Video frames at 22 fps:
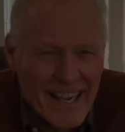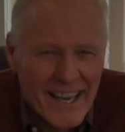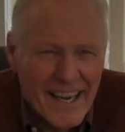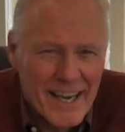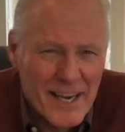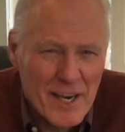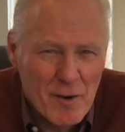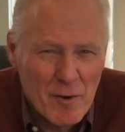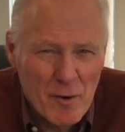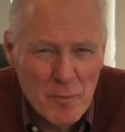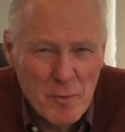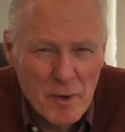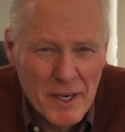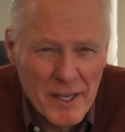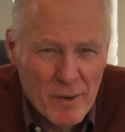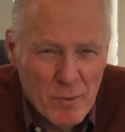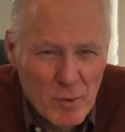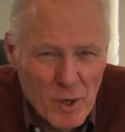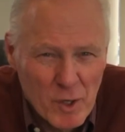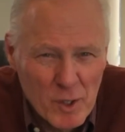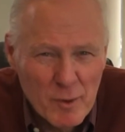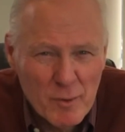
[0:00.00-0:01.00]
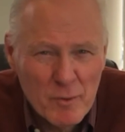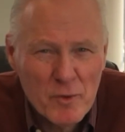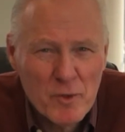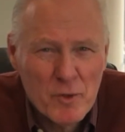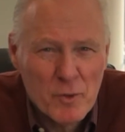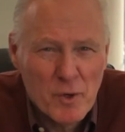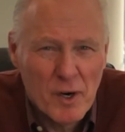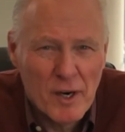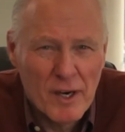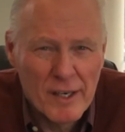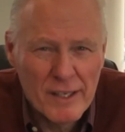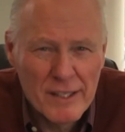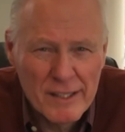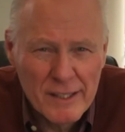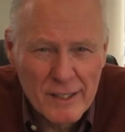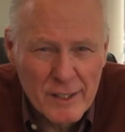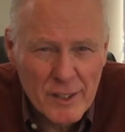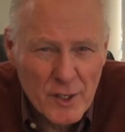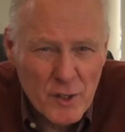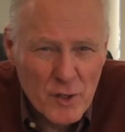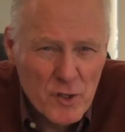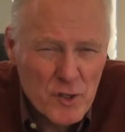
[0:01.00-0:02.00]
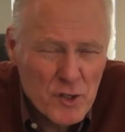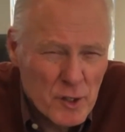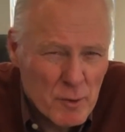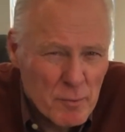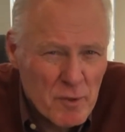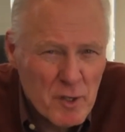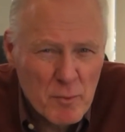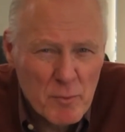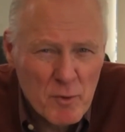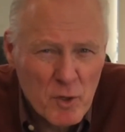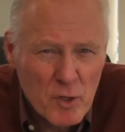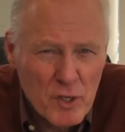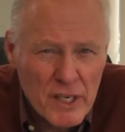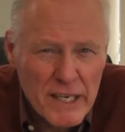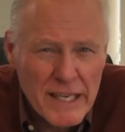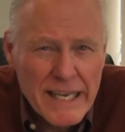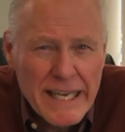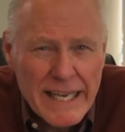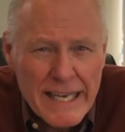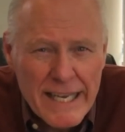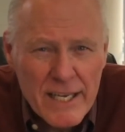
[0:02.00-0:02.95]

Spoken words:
Hey everybody, welcome to our Leadership Community